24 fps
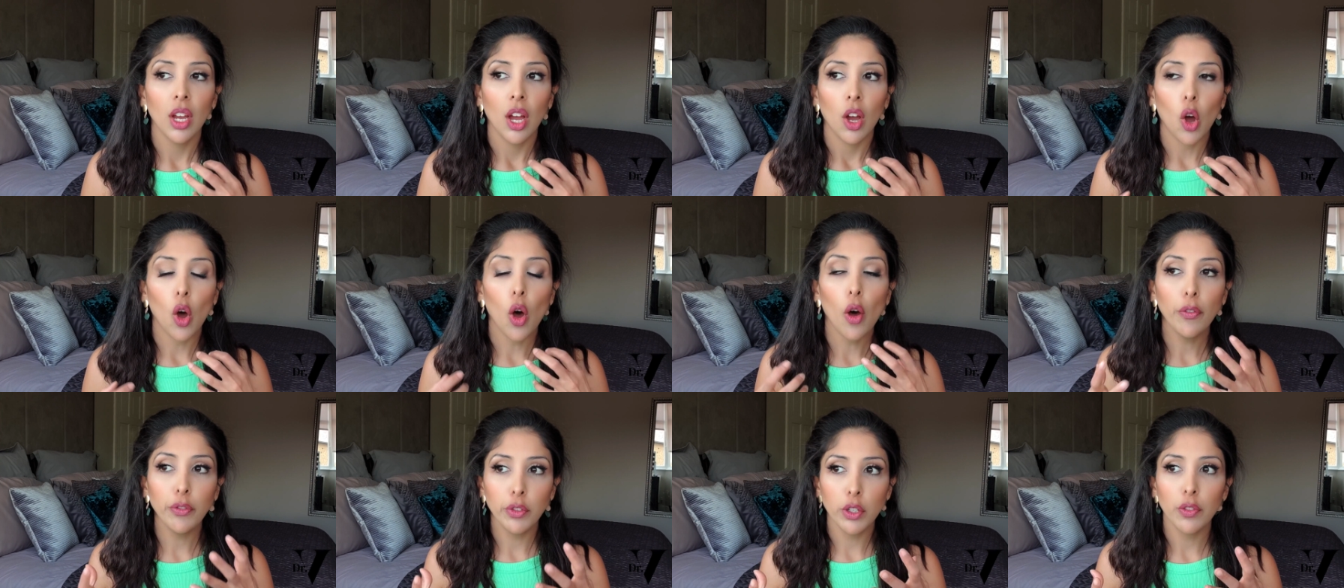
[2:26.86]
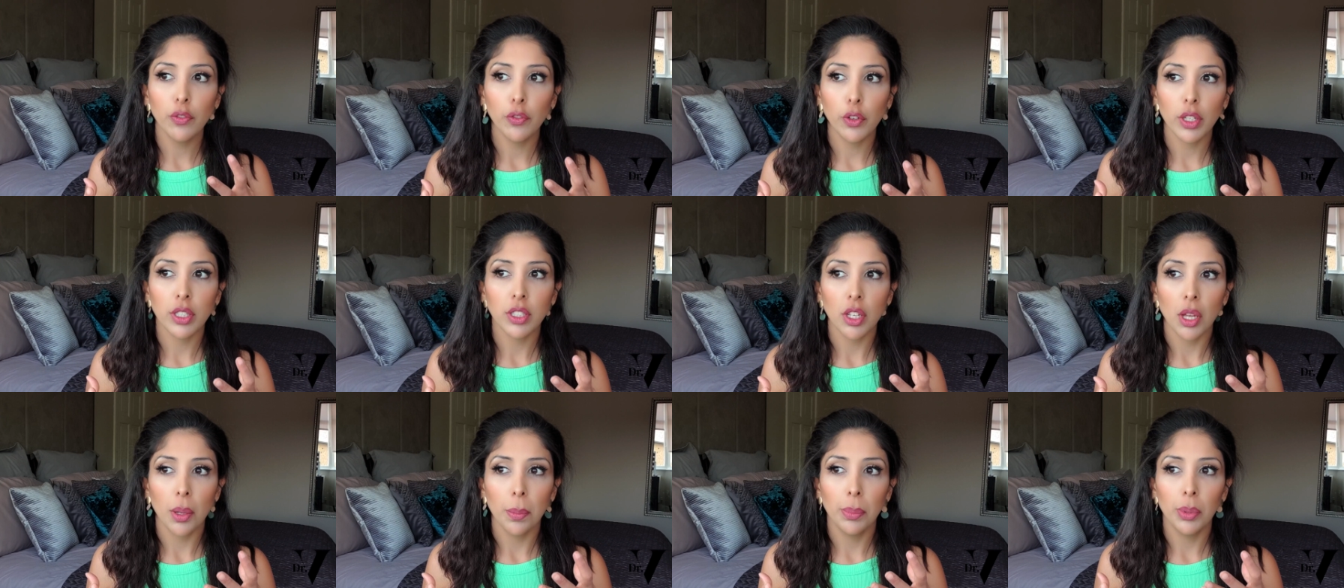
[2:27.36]
often, for
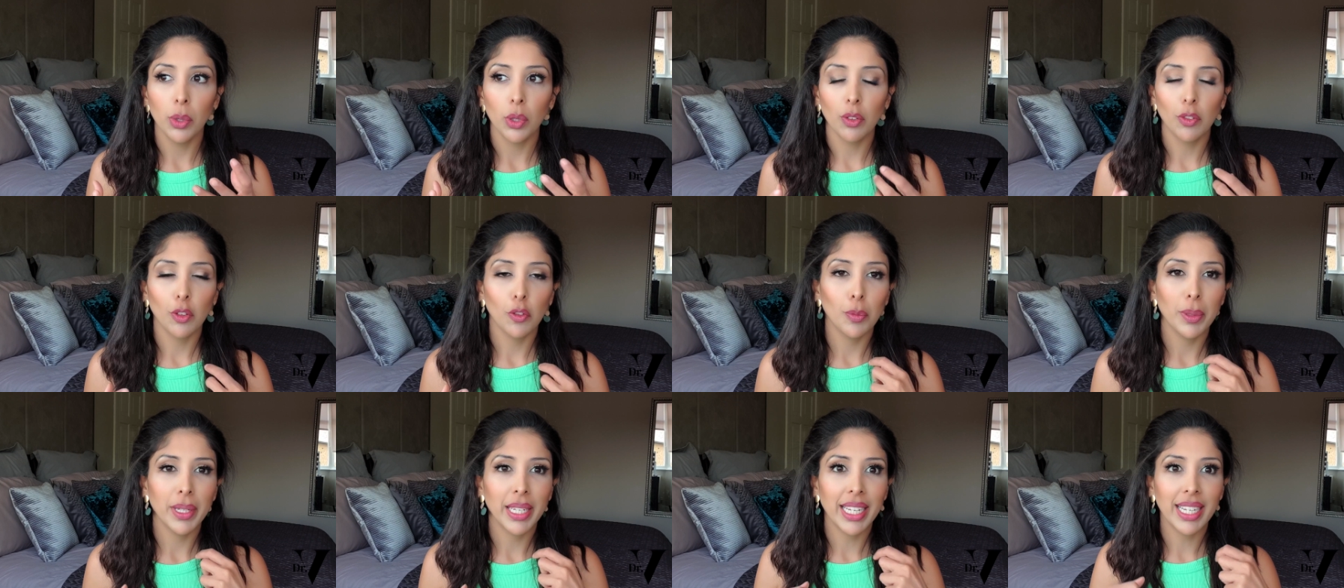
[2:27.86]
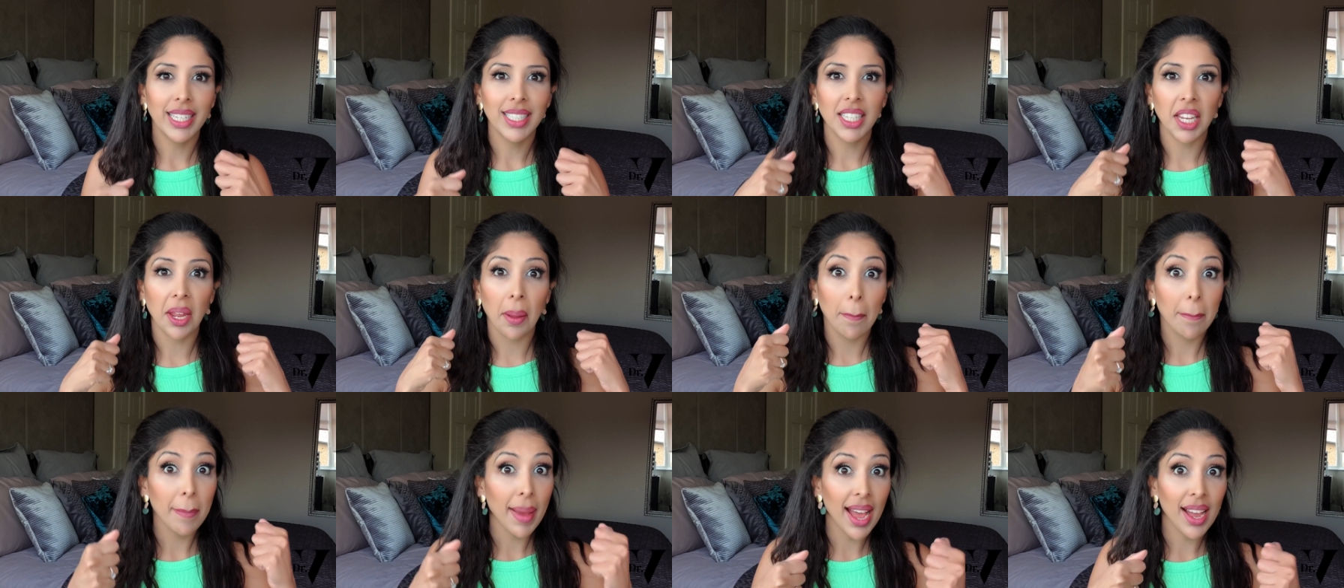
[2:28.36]
example, if you've been
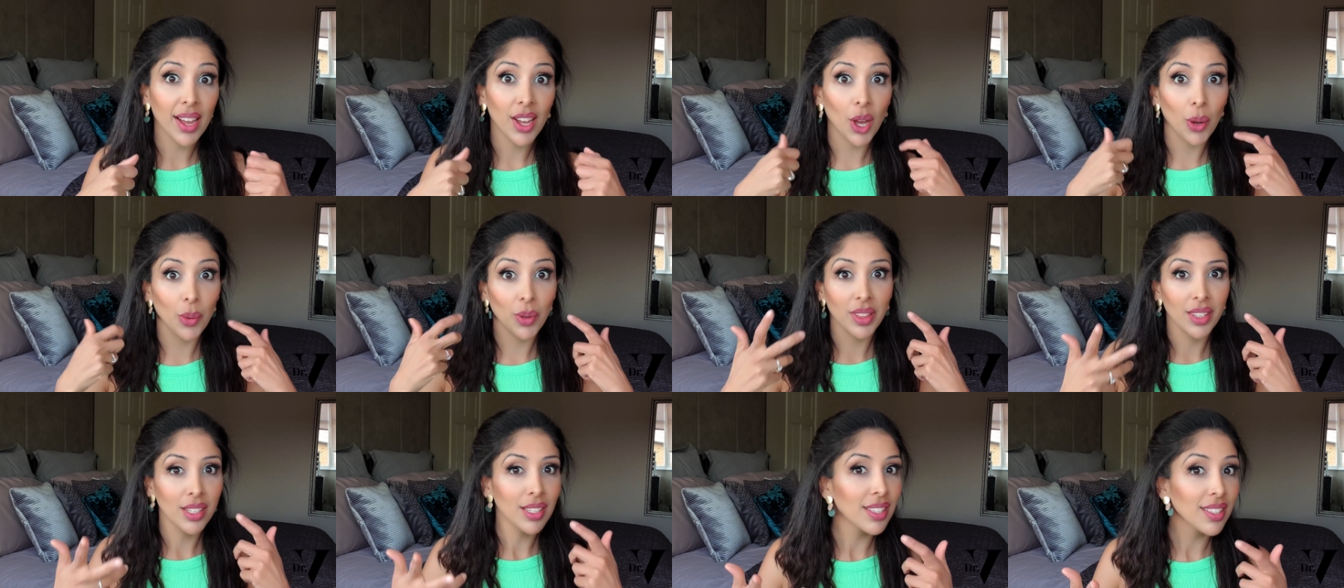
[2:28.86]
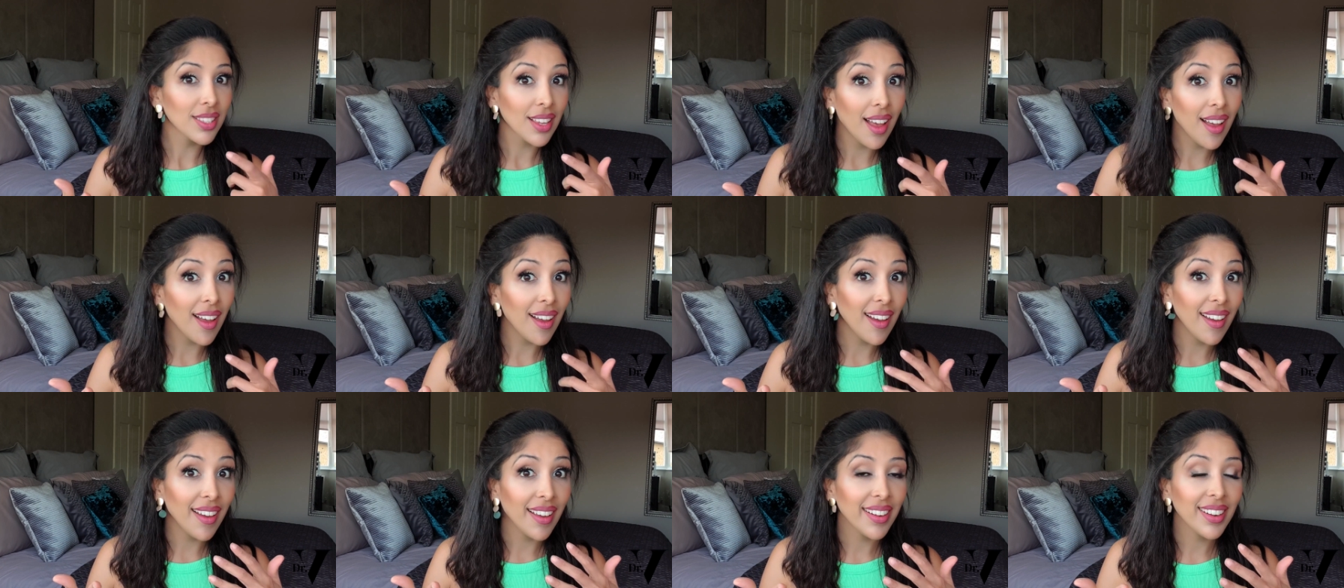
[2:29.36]
eating mango in the
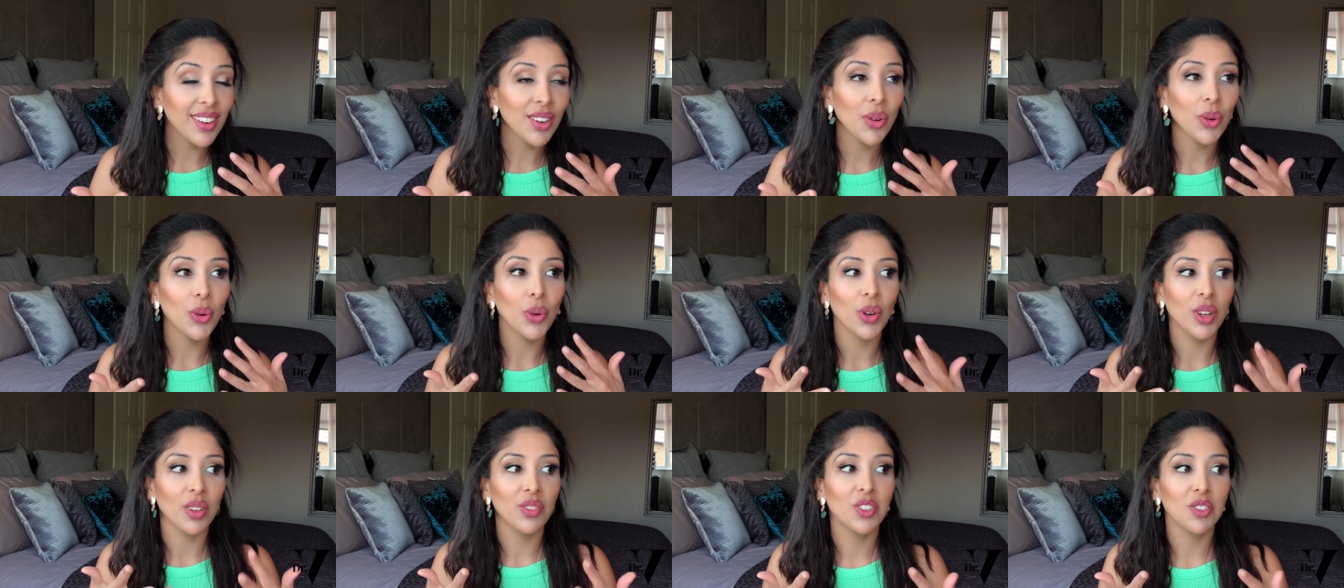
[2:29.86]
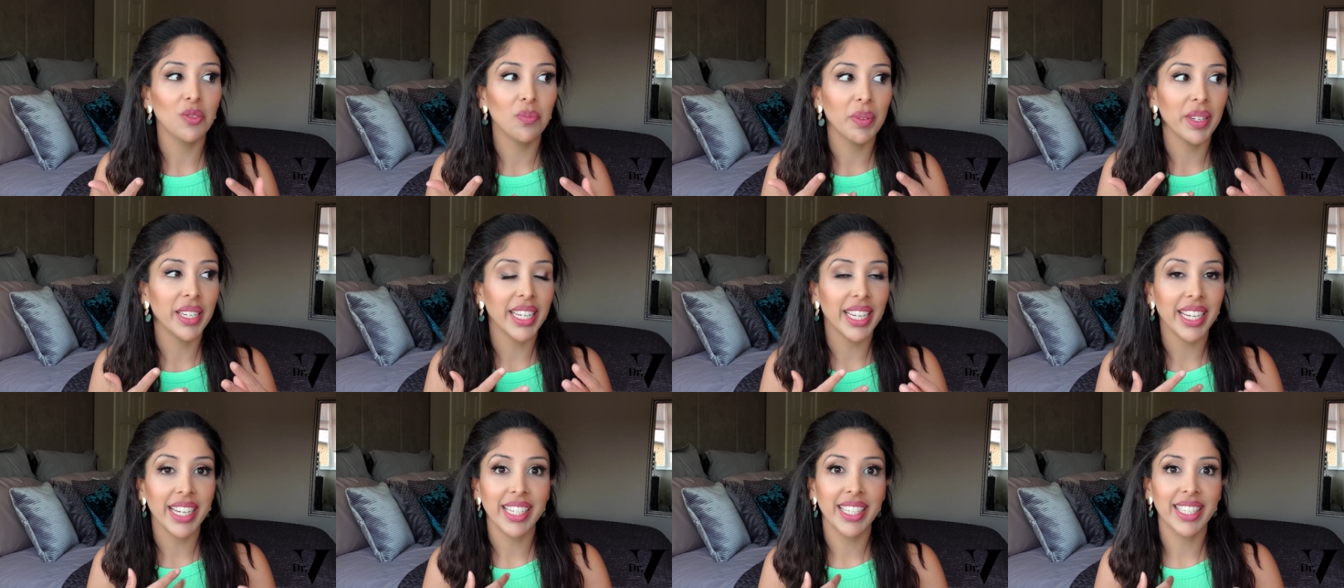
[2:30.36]
sun or if you've
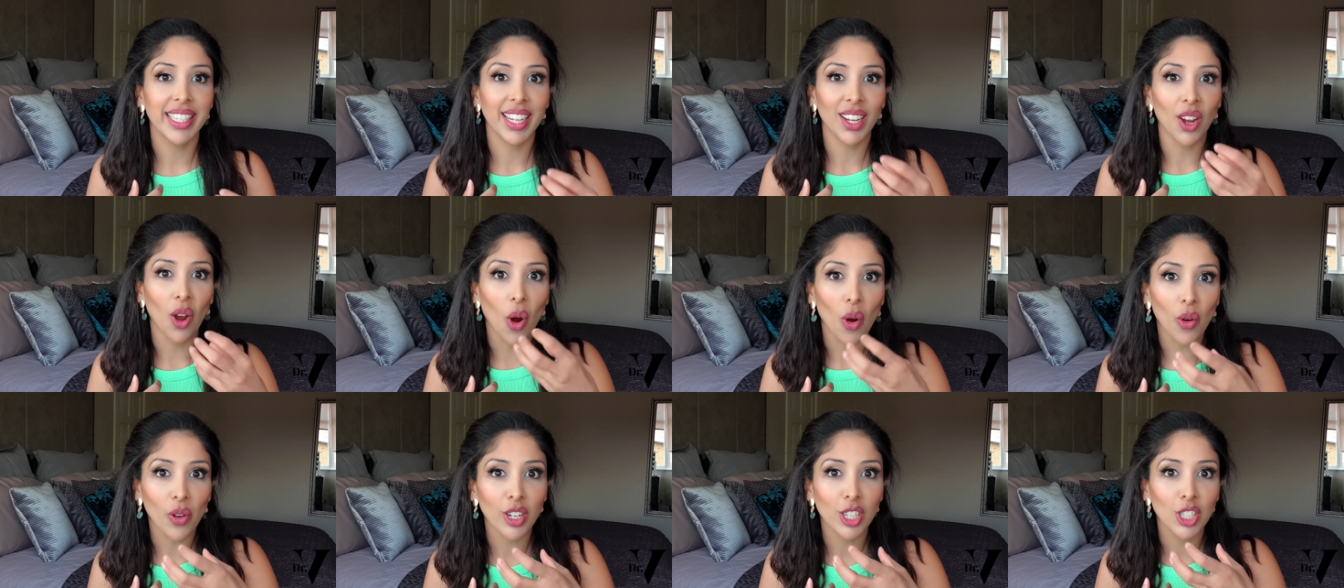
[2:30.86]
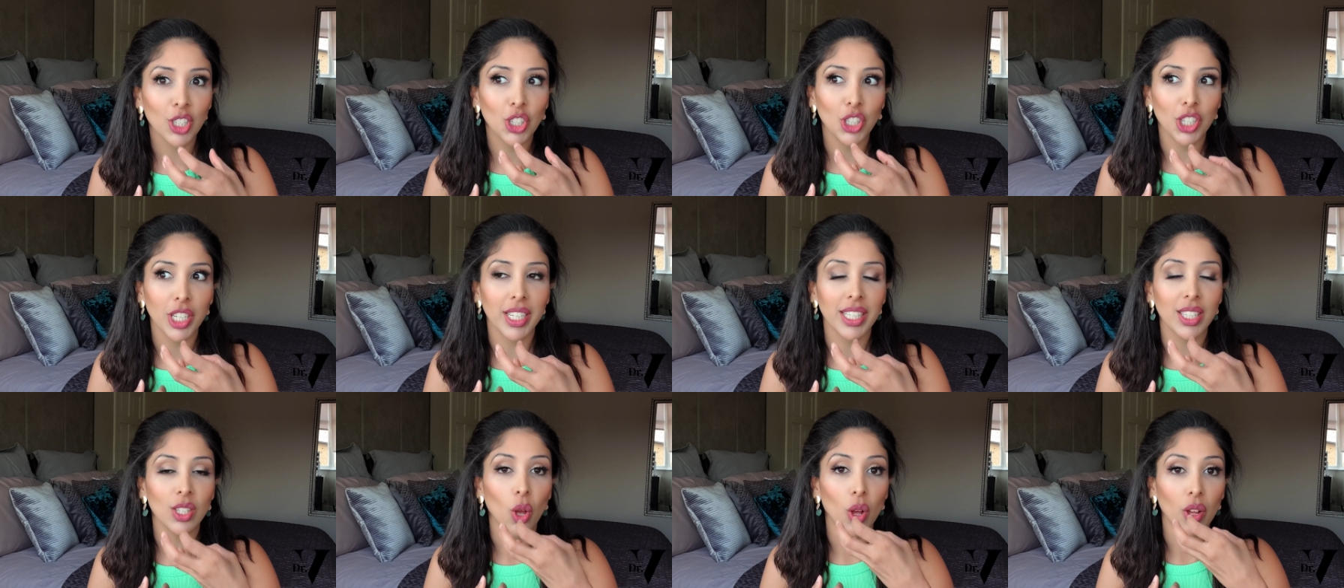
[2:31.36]
been eating
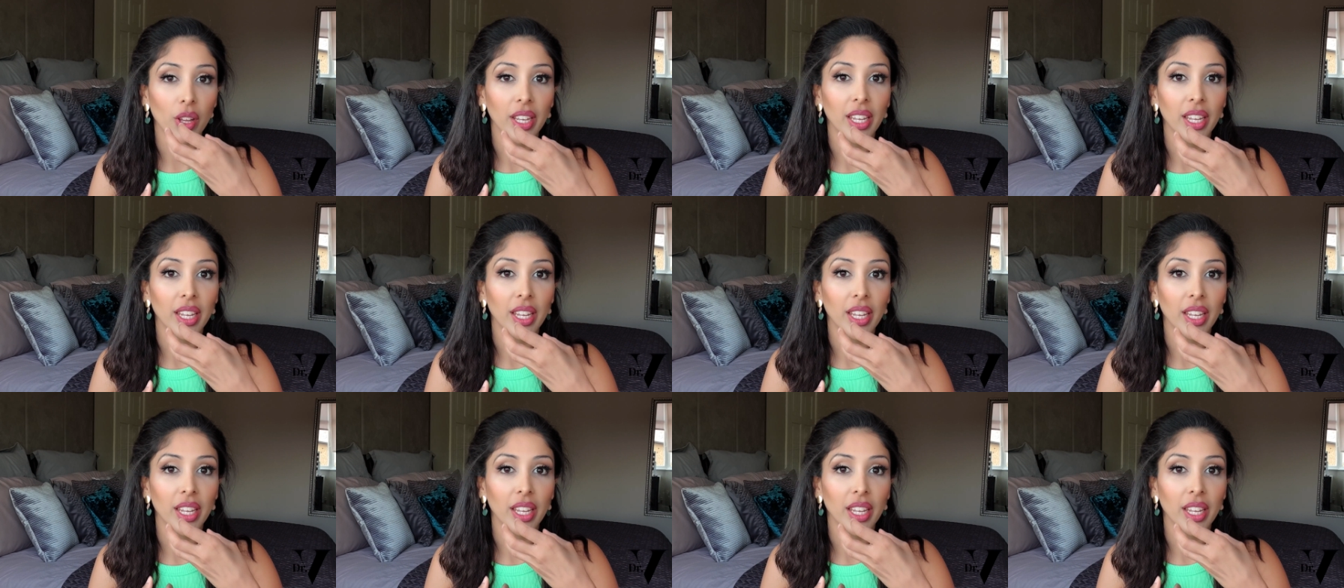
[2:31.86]
oranges